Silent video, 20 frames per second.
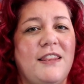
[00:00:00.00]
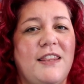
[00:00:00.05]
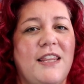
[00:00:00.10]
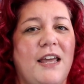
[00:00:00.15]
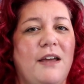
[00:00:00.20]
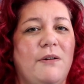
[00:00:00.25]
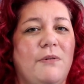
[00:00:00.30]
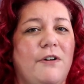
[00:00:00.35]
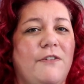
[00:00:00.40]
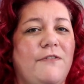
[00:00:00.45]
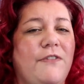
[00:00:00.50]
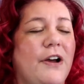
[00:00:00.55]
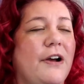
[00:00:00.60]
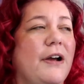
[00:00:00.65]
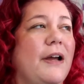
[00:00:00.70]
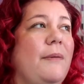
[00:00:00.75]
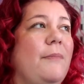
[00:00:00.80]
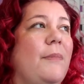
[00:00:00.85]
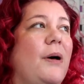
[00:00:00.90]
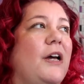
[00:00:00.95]
They were
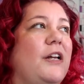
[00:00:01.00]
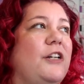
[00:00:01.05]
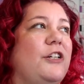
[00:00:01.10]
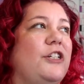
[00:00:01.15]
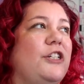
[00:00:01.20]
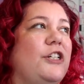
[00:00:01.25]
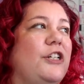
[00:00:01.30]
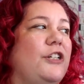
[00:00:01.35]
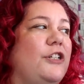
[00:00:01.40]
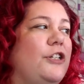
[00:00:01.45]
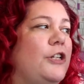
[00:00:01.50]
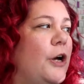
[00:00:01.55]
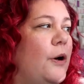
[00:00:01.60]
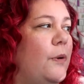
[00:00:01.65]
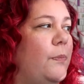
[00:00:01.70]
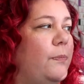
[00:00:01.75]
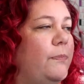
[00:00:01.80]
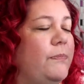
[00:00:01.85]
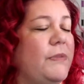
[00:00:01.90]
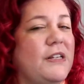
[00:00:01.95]
very much,
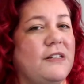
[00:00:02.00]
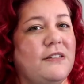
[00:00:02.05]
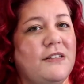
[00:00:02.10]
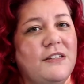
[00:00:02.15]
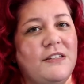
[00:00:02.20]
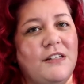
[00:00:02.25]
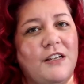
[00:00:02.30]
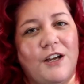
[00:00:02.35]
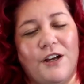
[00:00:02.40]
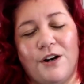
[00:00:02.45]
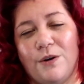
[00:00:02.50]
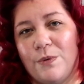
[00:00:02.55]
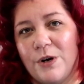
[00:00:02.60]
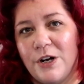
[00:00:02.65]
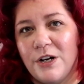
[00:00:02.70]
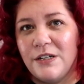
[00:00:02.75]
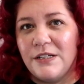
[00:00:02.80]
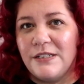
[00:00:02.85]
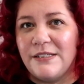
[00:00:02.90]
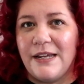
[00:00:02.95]
nope, this isn't gonna
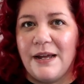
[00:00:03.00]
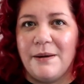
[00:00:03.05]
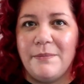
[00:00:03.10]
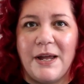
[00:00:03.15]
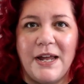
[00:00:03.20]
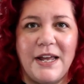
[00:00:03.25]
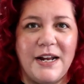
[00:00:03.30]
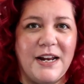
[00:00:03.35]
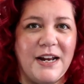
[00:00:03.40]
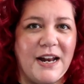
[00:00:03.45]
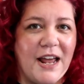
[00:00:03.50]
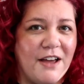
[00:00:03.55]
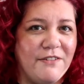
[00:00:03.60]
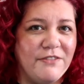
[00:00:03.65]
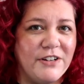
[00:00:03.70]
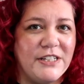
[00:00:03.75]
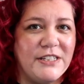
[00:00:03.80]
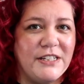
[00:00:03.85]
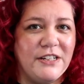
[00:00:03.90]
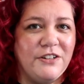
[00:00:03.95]
work. Sam hated
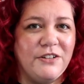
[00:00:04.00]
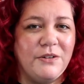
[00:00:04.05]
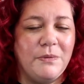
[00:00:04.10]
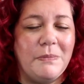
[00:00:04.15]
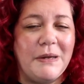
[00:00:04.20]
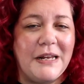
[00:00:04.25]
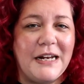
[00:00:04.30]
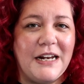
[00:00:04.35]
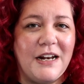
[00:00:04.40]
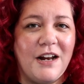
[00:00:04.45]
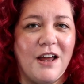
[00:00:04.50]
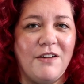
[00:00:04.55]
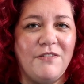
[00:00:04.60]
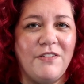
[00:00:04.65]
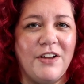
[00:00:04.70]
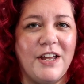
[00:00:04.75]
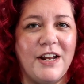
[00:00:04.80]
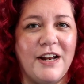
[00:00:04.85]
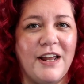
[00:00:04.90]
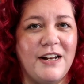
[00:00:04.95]
every single minute
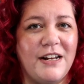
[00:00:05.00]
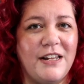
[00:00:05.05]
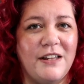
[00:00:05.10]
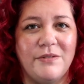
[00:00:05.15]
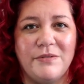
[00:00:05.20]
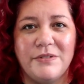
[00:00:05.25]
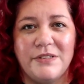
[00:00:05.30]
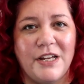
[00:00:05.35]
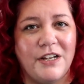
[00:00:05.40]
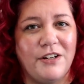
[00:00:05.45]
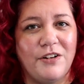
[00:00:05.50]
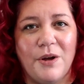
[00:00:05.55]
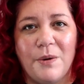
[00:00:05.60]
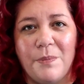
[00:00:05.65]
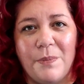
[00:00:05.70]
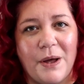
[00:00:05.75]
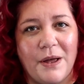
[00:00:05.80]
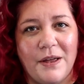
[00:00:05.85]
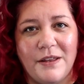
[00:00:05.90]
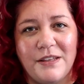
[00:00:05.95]
of it. And he was like,
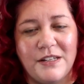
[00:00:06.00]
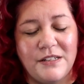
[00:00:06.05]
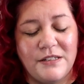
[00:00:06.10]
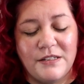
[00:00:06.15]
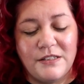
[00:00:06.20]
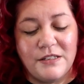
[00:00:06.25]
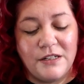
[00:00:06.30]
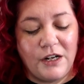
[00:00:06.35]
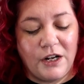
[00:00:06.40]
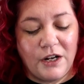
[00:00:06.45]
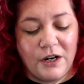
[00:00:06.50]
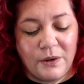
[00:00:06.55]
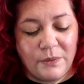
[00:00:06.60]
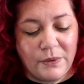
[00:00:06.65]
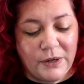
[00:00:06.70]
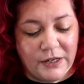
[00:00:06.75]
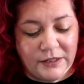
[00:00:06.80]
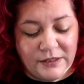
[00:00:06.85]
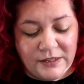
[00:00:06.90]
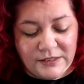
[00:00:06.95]
nope, this isn't gonna
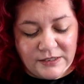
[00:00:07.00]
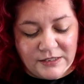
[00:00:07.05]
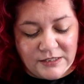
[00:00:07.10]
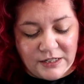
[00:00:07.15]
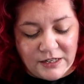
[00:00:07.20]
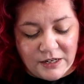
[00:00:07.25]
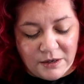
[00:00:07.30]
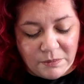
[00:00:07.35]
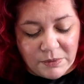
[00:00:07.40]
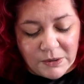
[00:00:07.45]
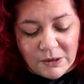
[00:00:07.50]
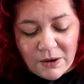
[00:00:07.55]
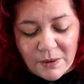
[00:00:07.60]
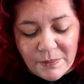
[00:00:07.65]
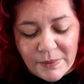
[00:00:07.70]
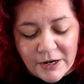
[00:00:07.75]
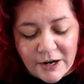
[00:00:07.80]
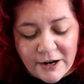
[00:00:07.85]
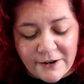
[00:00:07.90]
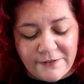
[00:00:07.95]
work. This is gonna blow
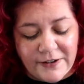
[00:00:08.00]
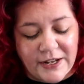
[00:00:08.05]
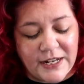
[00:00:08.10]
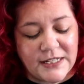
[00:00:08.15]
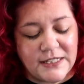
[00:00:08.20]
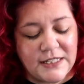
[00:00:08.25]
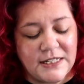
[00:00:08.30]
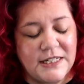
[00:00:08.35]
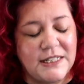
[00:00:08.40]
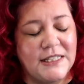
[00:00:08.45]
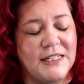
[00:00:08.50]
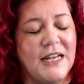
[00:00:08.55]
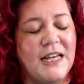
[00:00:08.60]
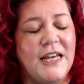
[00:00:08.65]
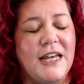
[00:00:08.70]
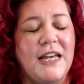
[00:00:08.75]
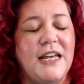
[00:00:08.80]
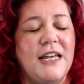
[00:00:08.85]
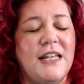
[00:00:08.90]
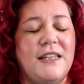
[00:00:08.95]
up in our faces.
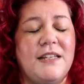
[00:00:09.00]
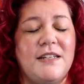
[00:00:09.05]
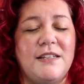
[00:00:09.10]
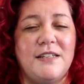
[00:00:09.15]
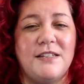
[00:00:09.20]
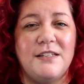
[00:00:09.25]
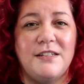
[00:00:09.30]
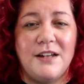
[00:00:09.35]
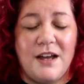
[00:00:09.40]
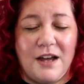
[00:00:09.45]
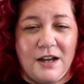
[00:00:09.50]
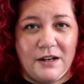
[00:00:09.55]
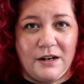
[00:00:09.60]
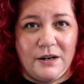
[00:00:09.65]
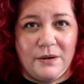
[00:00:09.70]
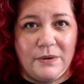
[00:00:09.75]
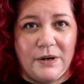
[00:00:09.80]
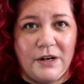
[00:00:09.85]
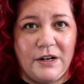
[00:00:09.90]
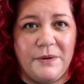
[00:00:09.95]
This is not
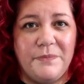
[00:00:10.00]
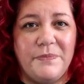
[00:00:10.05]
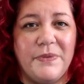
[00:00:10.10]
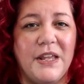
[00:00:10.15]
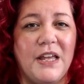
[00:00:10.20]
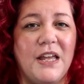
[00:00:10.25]
gonna work.